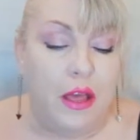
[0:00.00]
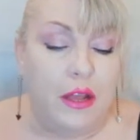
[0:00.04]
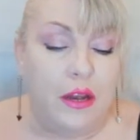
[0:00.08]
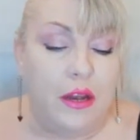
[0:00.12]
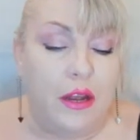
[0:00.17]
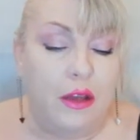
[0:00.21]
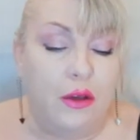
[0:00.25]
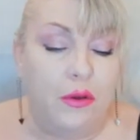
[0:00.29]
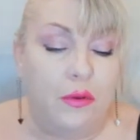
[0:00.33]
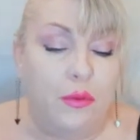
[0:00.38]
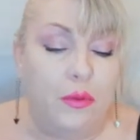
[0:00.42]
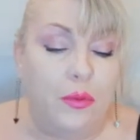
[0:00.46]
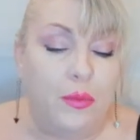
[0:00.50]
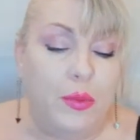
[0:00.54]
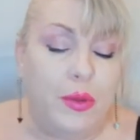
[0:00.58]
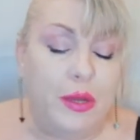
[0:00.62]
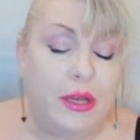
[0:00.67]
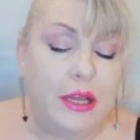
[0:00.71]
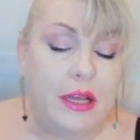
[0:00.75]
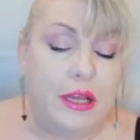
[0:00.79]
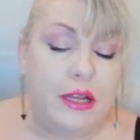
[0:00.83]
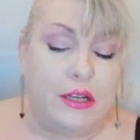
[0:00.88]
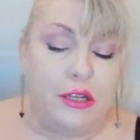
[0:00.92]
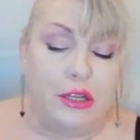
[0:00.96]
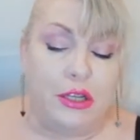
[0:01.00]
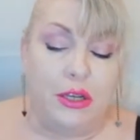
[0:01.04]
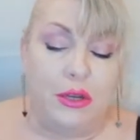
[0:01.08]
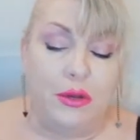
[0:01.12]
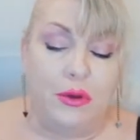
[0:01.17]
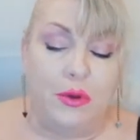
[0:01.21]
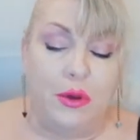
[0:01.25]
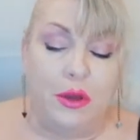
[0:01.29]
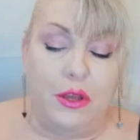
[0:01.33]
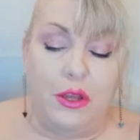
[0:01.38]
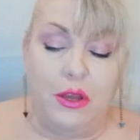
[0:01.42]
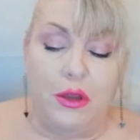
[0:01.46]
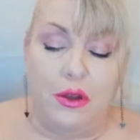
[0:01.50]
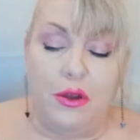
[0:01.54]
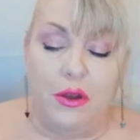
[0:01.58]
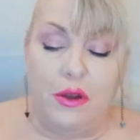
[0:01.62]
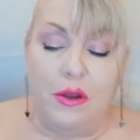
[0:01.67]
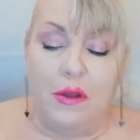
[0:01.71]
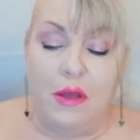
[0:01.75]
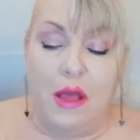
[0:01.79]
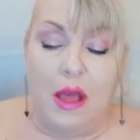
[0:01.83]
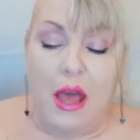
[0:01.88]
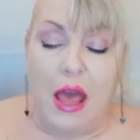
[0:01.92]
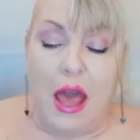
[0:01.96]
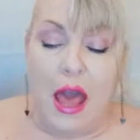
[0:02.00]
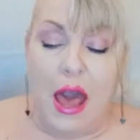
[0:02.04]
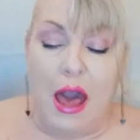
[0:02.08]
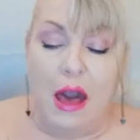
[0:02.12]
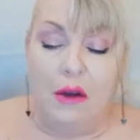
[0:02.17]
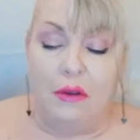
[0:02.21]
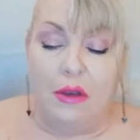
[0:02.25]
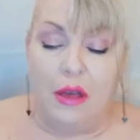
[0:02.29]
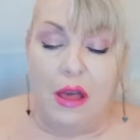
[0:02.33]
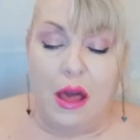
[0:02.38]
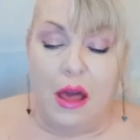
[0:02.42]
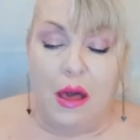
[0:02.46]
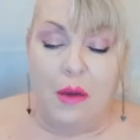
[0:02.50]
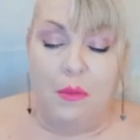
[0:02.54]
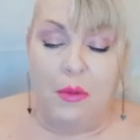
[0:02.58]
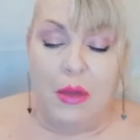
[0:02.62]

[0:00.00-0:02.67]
Now, when we get to your outcome,